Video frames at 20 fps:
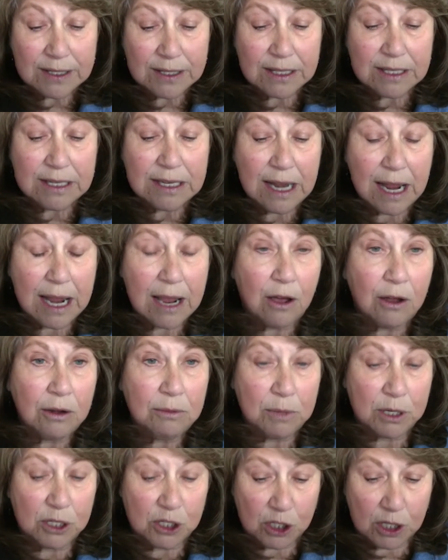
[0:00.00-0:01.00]
the NAON
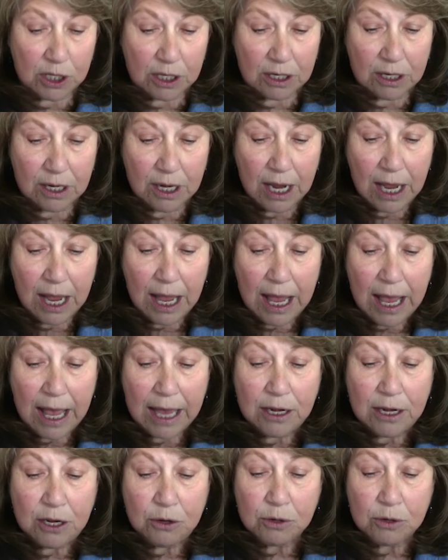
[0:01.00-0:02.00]
mission and who